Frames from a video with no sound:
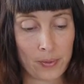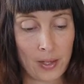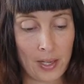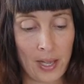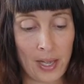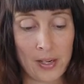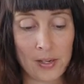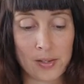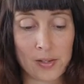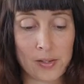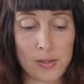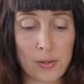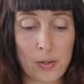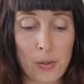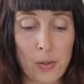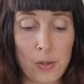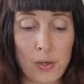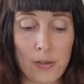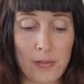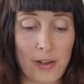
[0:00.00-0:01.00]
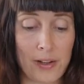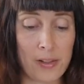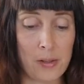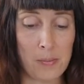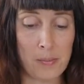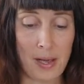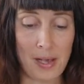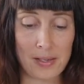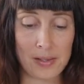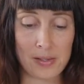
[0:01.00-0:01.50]
and a score of other
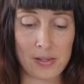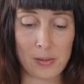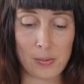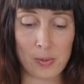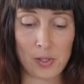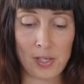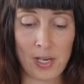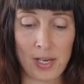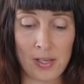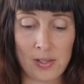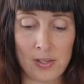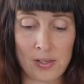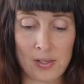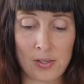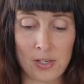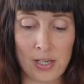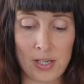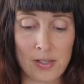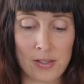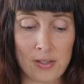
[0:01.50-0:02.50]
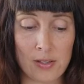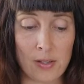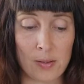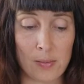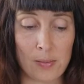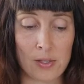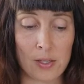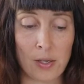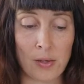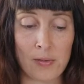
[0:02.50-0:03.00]
matters which had suggested
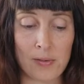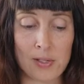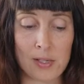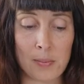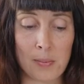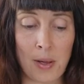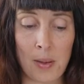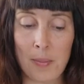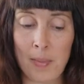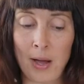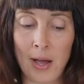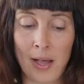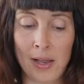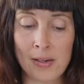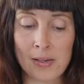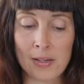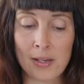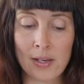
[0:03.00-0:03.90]
themselves to my mind.